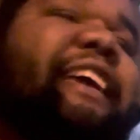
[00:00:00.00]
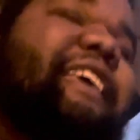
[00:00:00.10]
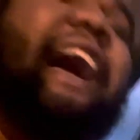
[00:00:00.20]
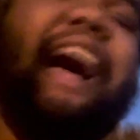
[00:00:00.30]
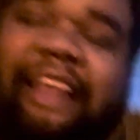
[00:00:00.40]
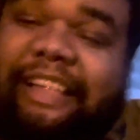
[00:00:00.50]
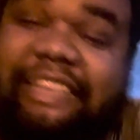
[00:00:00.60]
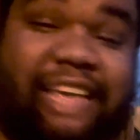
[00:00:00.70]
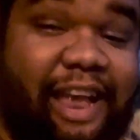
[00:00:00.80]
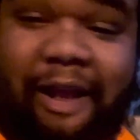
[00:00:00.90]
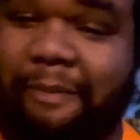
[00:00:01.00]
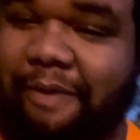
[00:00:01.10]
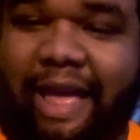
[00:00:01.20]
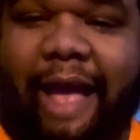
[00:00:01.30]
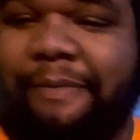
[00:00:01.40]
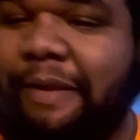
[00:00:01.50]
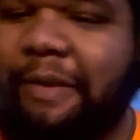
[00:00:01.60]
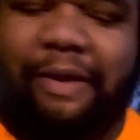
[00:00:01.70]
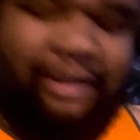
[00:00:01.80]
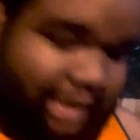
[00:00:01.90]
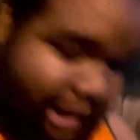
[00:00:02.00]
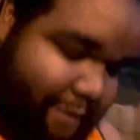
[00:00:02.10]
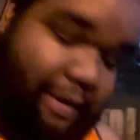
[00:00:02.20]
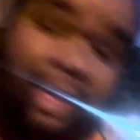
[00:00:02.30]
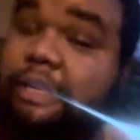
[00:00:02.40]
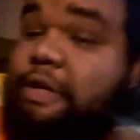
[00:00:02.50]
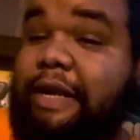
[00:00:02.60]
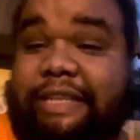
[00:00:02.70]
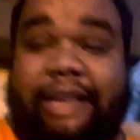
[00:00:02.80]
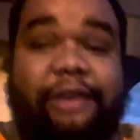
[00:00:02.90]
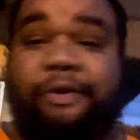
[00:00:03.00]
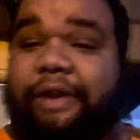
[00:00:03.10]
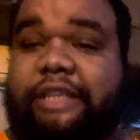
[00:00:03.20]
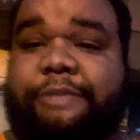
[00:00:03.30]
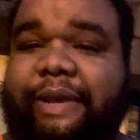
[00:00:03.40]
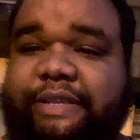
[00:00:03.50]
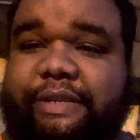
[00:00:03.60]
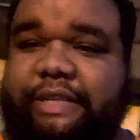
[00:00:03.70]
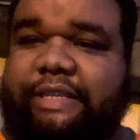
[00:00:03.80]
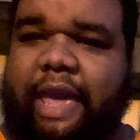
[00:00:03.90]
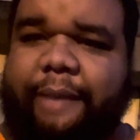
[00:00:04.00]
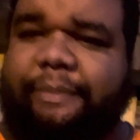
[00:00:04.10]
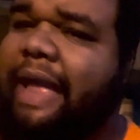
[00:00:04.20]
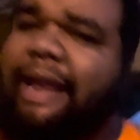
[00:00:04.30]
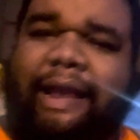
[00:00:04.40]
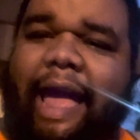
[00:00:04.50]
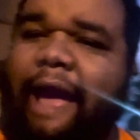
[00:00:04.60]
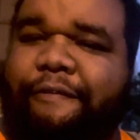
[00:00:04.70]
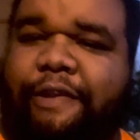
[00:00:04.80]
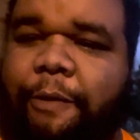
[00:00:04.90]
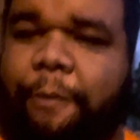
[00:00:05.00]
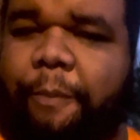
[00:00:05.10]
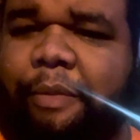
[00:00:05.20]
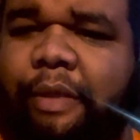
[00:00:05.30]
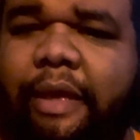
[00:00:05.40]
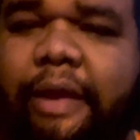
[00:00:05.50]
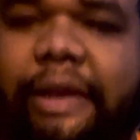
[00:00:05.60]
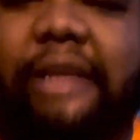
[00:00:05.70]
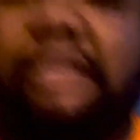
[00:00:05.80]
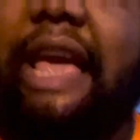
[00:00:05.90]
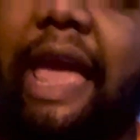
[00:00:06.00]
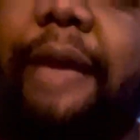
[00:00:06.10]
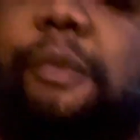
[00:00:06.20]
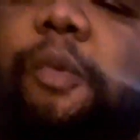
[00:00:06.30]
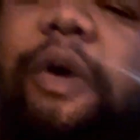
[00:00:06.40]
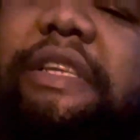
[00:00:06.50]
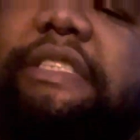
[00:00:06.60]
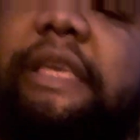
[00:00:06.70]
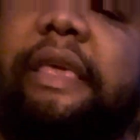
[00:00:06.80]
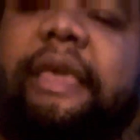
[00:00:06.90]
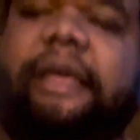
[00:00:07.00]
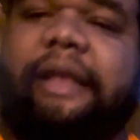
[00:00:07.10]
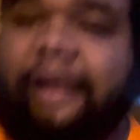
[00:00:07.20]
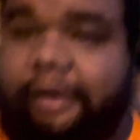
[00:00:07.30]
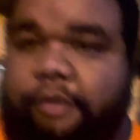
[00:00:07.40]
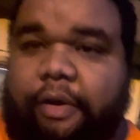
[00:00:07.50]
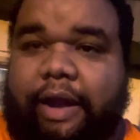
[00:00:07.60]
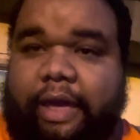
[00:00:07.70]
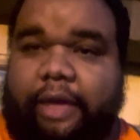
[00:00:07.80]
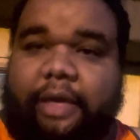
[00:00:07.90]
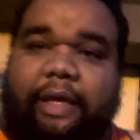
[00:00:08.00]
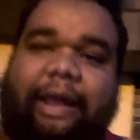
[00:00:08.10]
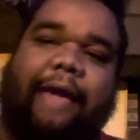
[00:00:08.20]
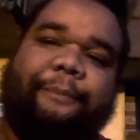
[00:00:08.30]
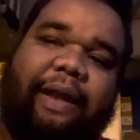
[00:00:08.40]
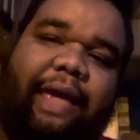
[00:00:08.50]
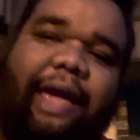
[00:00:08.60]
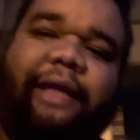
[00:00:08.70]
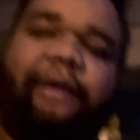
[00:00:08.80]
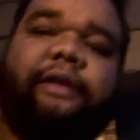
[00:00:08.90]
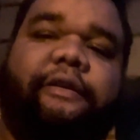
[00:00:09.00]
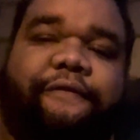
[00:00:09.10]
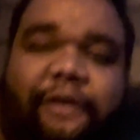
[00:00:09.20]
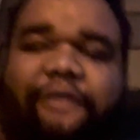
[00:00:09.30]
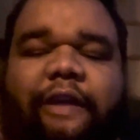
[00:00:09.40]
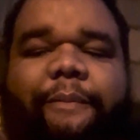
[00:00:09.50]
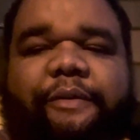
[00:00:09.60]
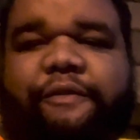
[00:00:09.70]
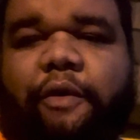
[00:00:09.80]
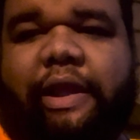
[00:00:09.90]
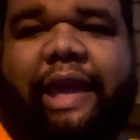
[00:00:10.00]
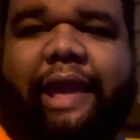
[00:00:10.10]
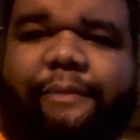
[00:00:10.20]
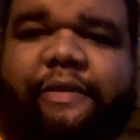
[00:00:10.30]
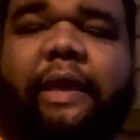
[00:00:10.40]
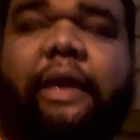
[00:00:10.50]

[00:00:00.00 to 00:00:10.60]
y'all are terrible. Absolutely terrible. And Georgia didn't do nothing special this game. They didn't have to. This game was literally like playing the first couple four games